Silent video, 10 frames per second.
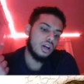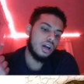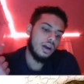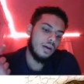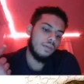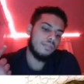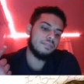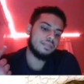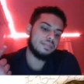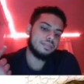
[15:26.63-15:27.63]
um
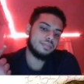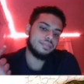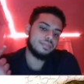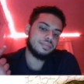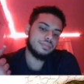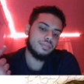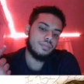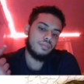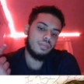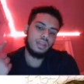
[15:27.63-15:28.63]

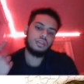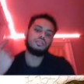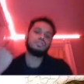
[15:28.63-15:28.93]
to